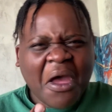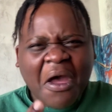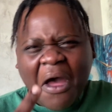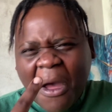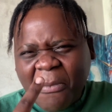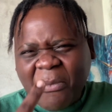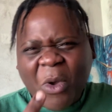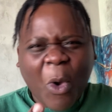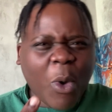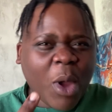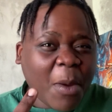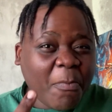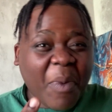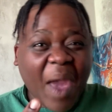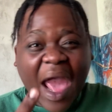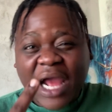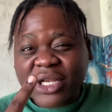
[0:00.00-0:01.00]
I'm going
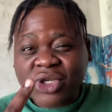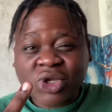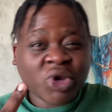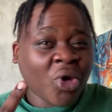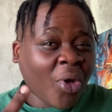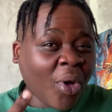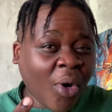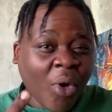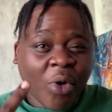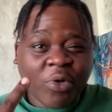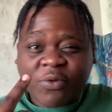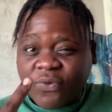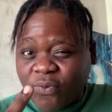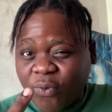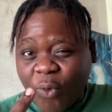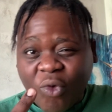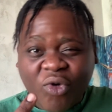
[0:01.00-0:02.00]
back to the old
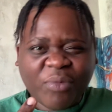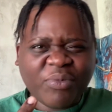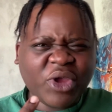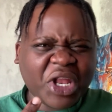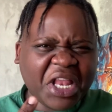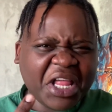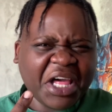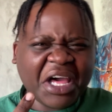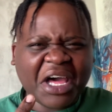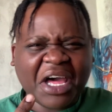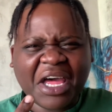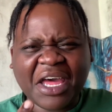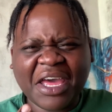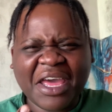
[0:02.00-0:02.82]
formula.